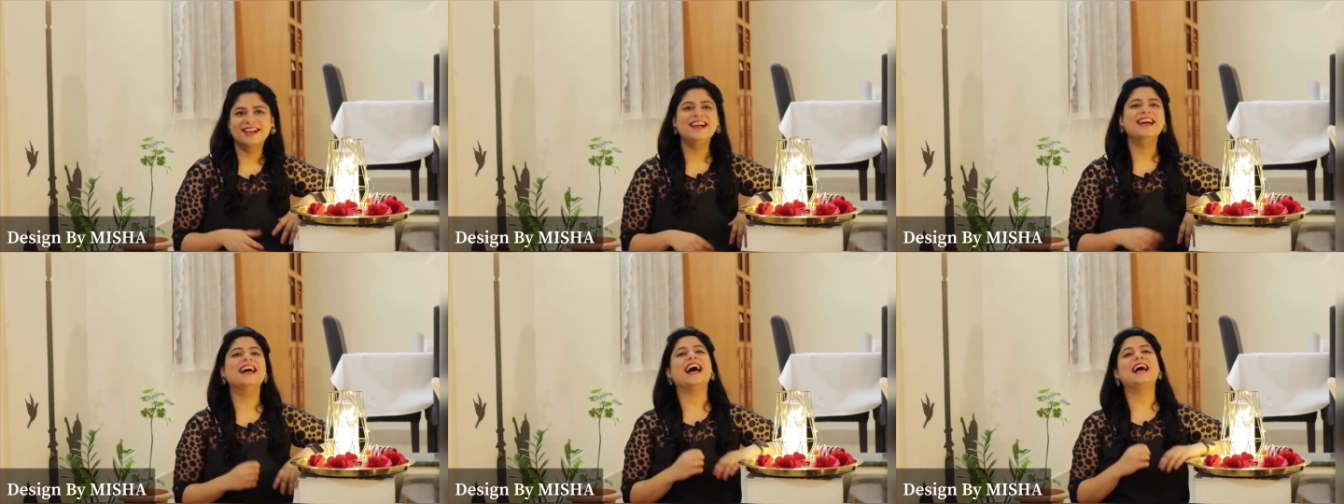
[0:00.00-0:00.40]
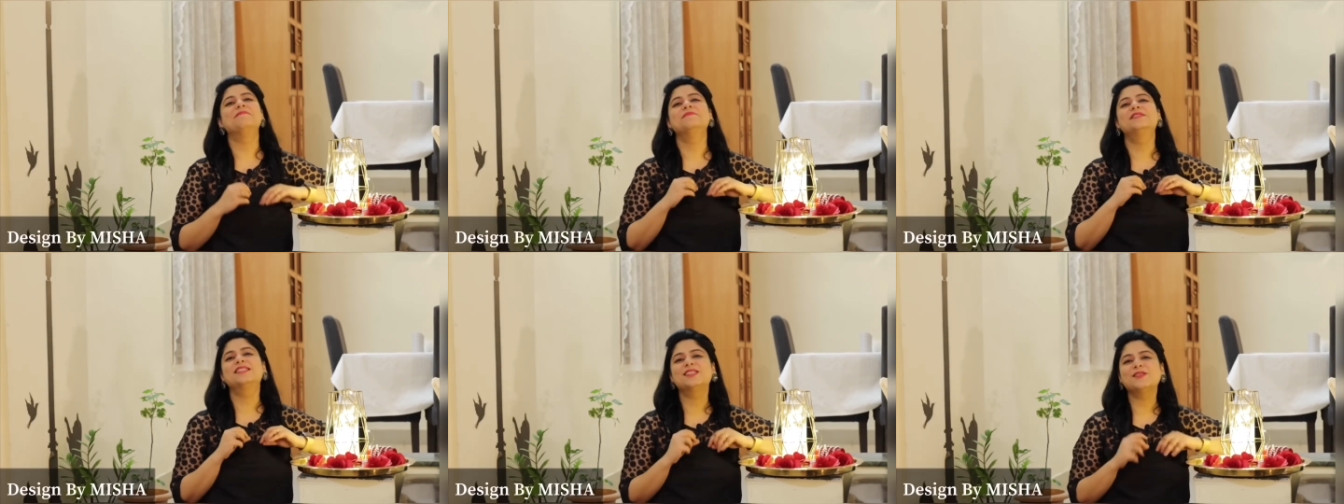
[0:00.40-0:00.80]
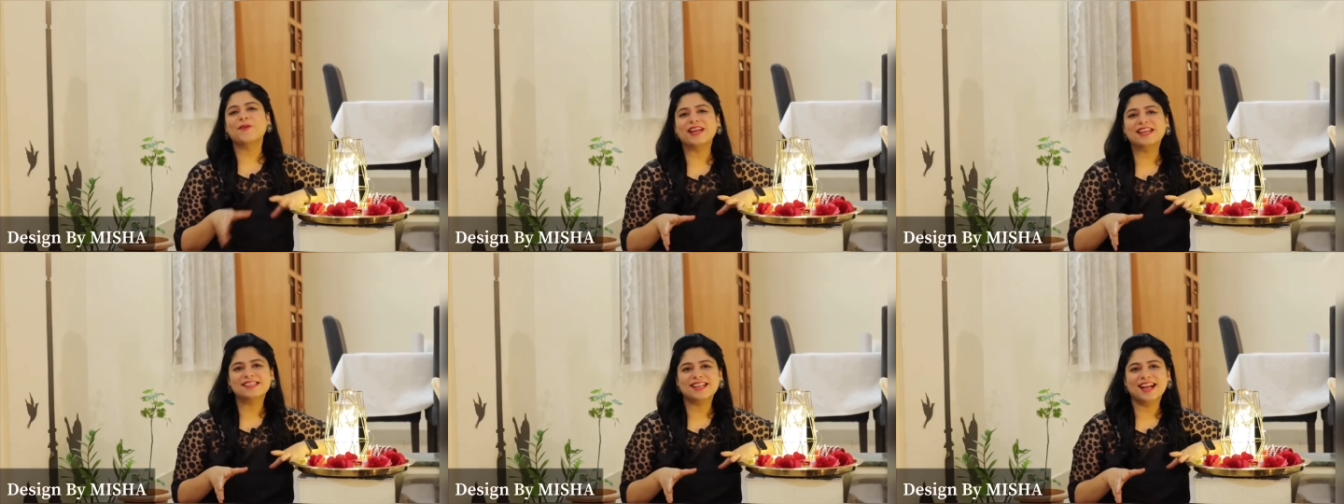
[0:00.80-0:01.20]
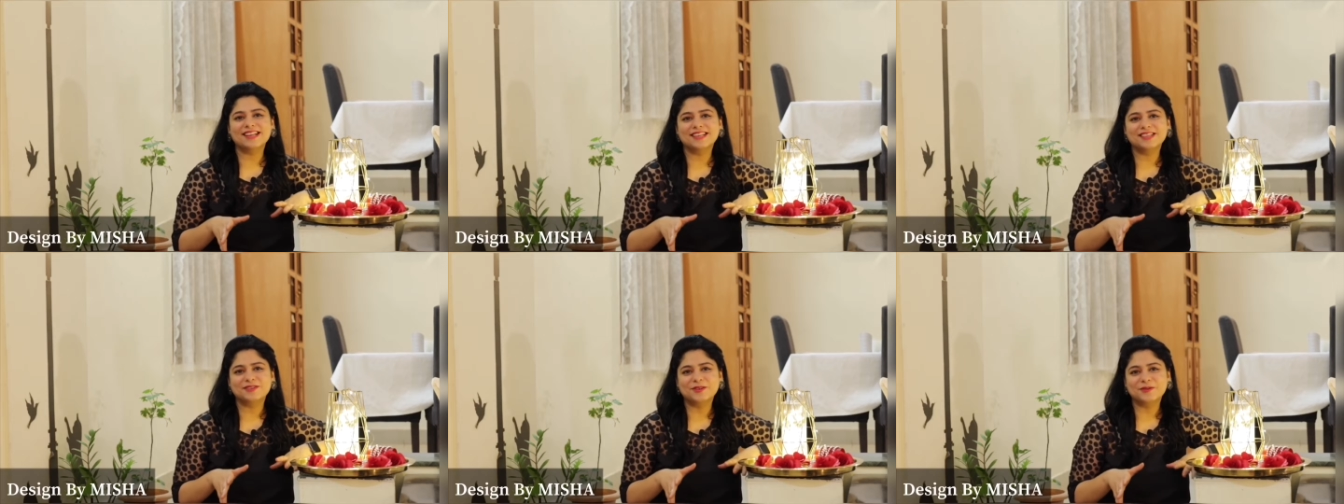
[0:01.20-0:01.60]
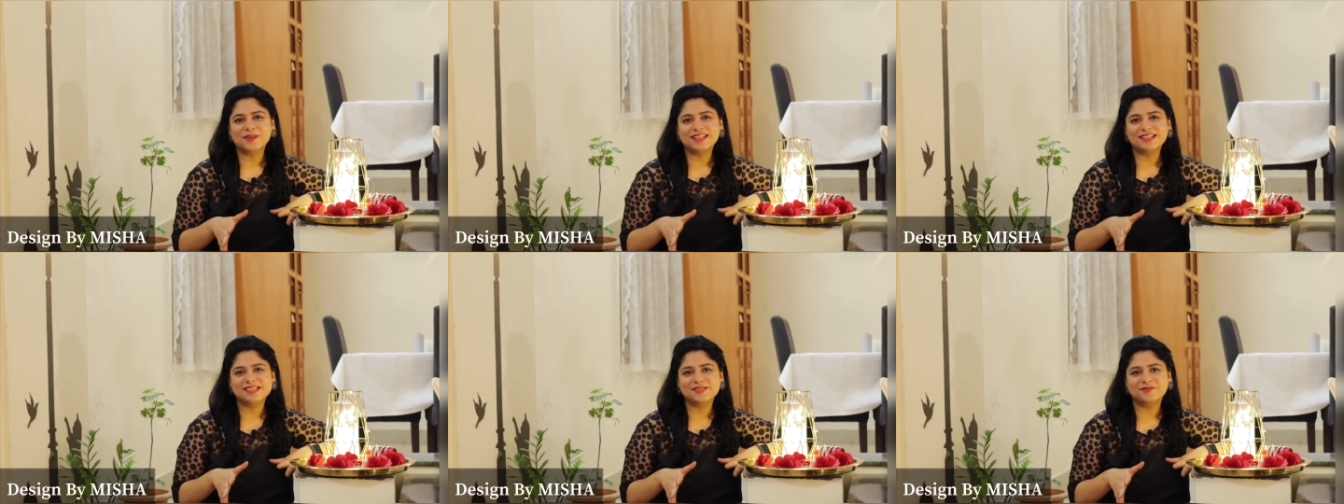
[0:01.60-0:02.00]
I'm so excited to doing
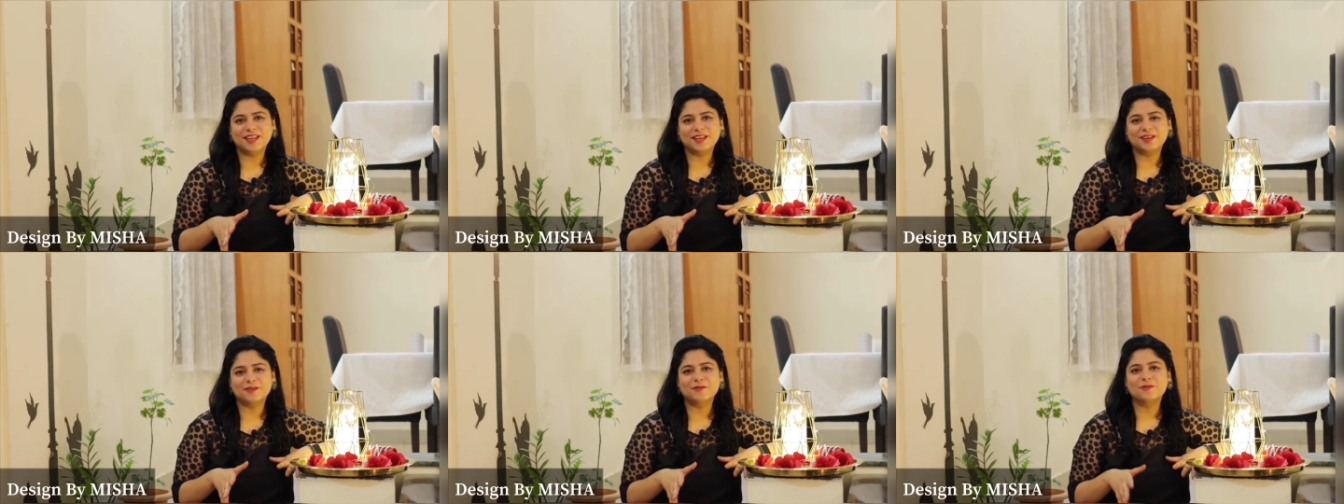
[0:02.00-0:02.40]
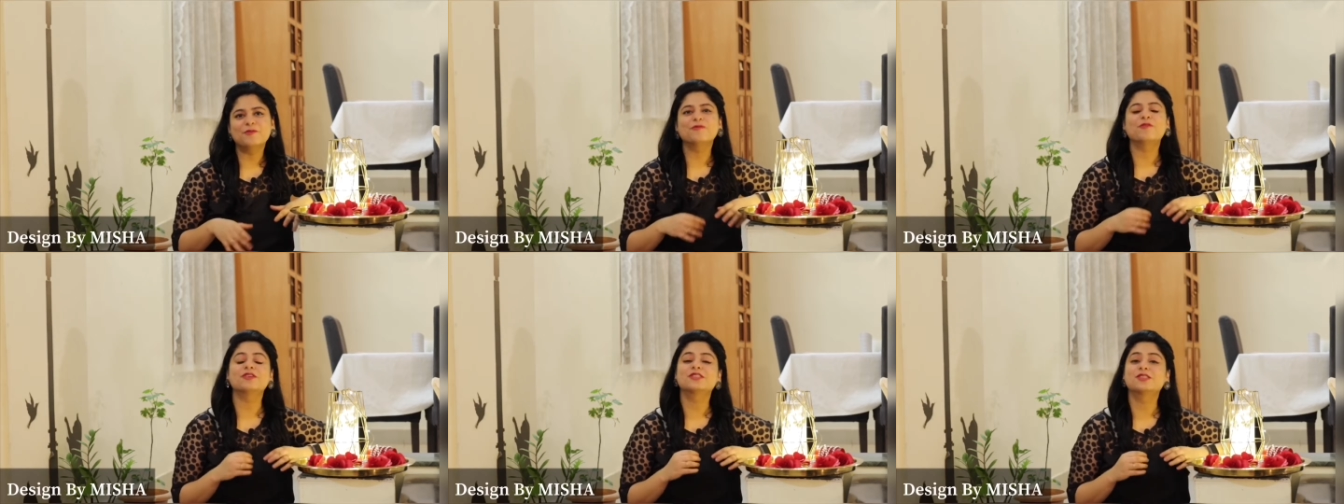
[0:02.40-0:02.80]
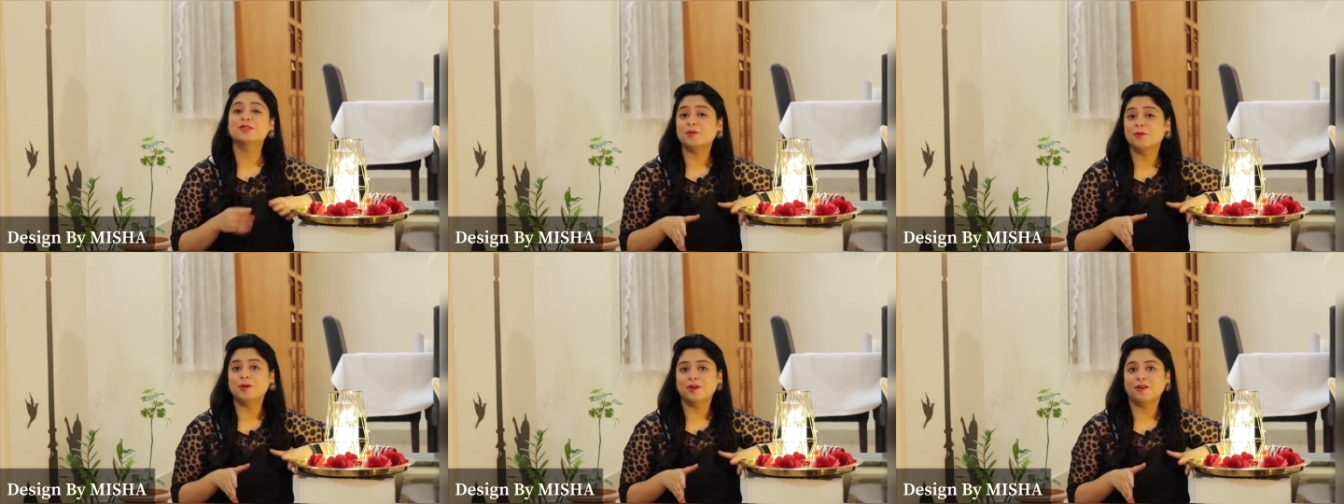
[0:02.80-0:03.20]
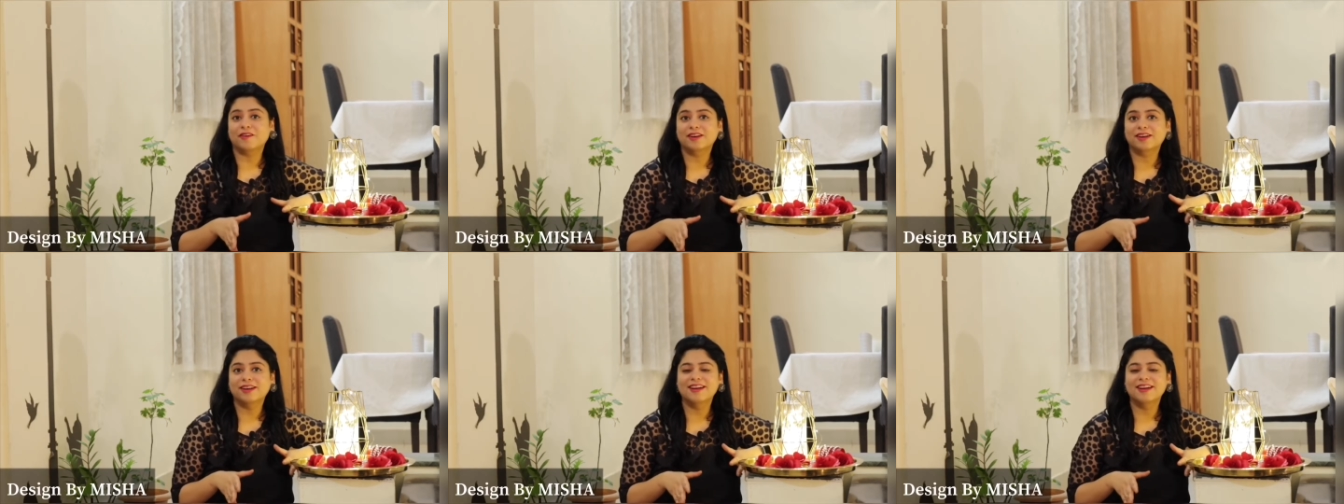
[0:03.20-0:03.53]
this video for so long.